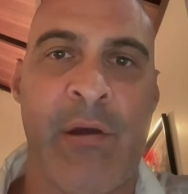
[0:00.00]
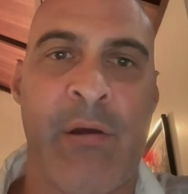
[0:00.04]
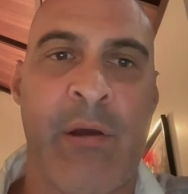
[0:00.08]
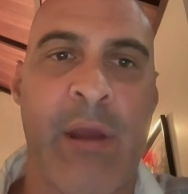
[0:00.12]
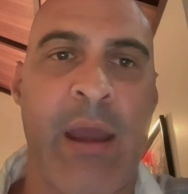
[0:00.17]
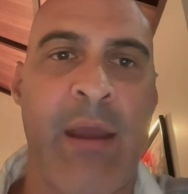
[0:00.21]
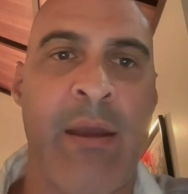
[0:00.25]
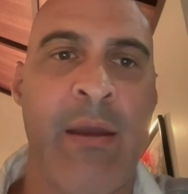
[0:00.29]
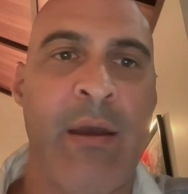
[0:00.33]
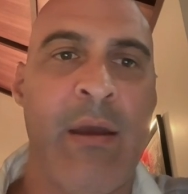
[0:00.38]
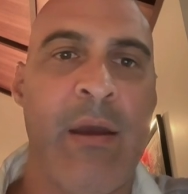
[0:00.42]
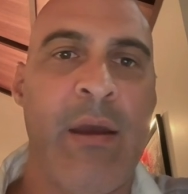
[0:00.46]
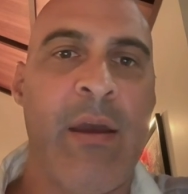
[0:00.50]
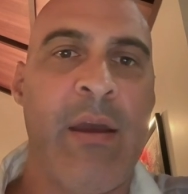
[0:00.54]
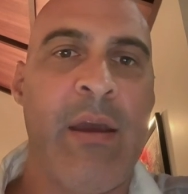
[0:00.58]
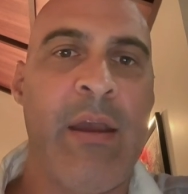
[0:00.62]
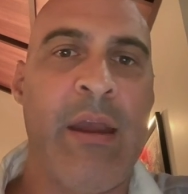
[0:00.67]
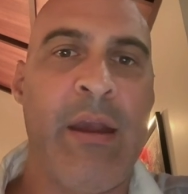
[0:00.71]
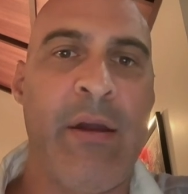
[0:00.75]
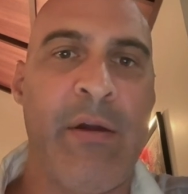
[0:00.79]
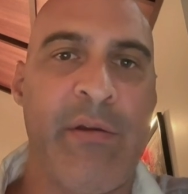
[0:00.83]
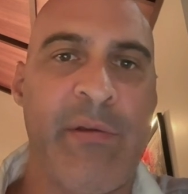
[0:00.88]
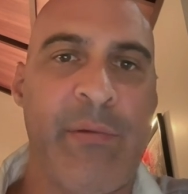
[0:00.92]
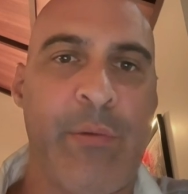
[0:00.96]
Okay.
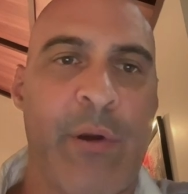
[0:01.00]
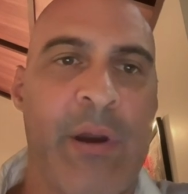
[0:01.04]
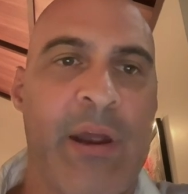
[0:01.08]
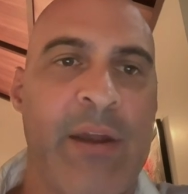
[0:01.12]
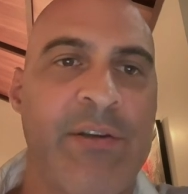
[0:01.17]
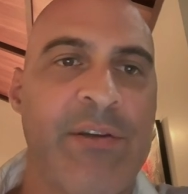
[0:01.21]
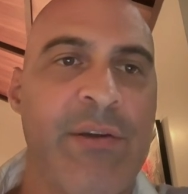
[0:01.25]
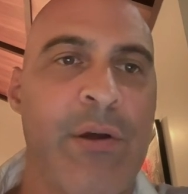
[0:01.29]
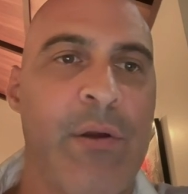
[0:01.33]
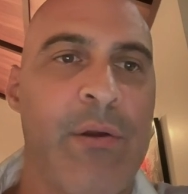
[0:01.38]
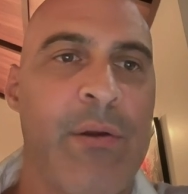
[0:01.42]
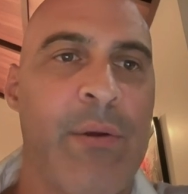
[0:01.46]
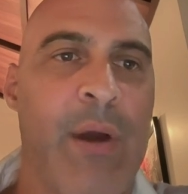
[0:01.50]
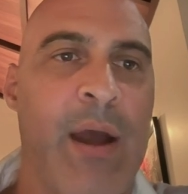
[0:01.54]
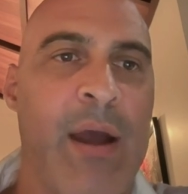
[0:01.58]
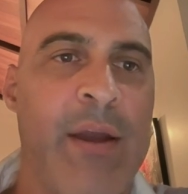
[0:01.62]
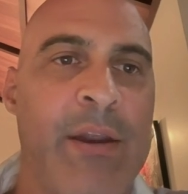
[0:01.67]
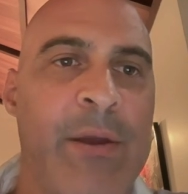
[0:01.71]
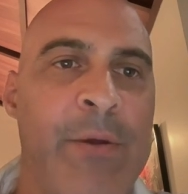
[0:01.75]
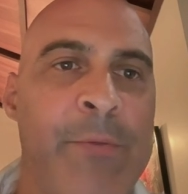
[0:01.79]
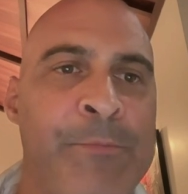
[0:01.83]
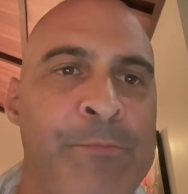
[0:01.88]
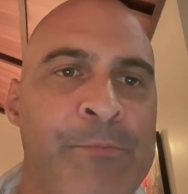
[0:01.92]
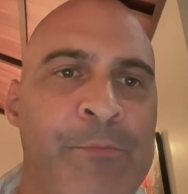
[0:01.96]
Here's what I told you I
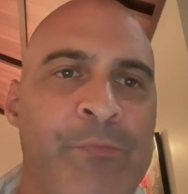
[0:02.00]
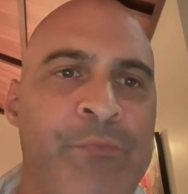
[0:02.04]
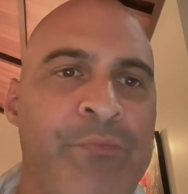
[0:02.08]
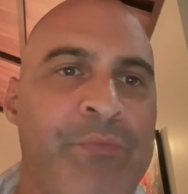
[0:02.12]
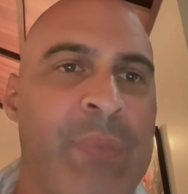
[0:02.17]
do.